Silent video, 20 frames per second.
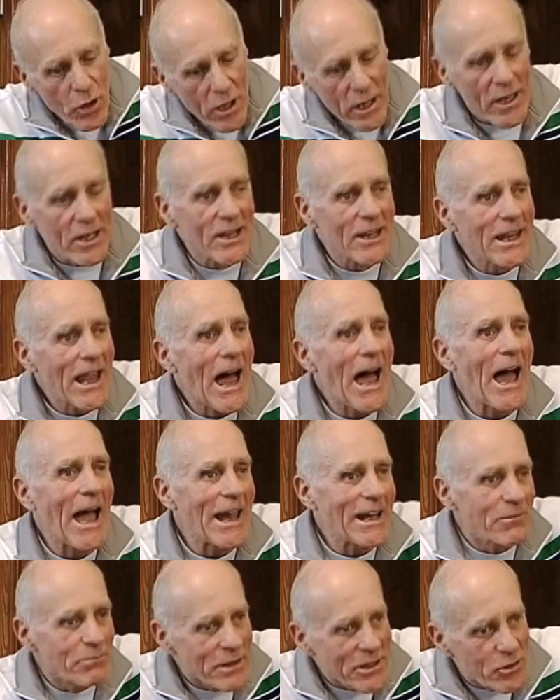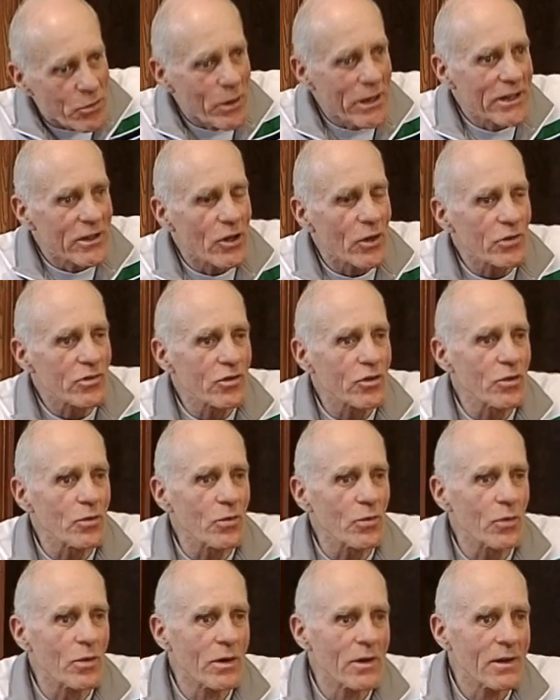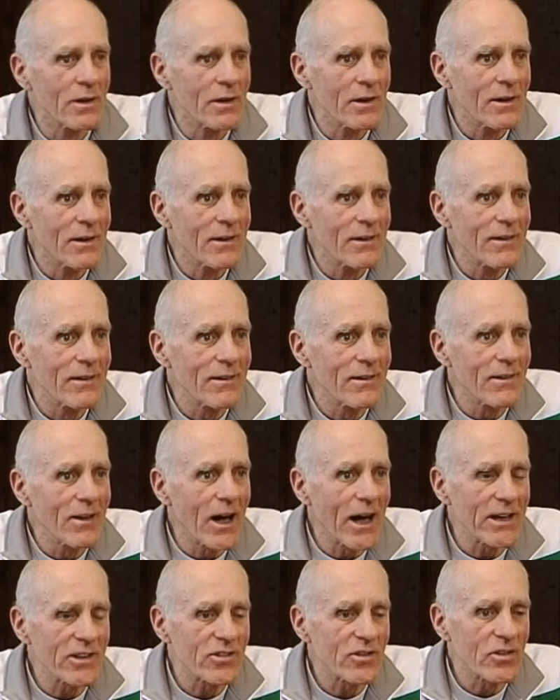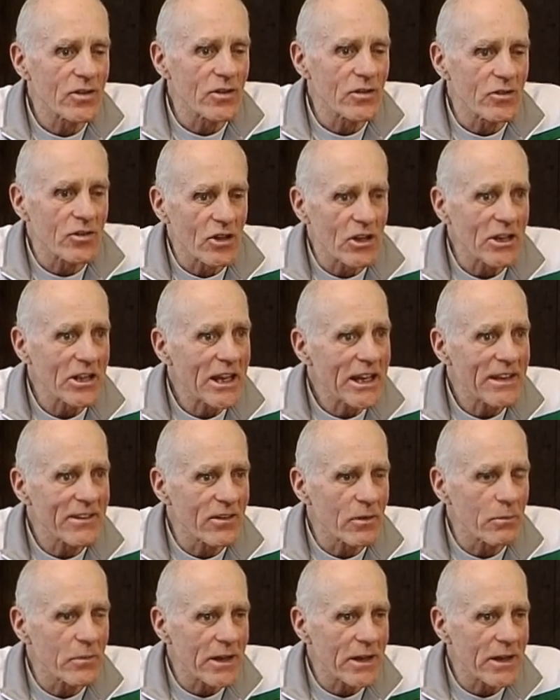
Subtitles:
a little line between those two lines to link them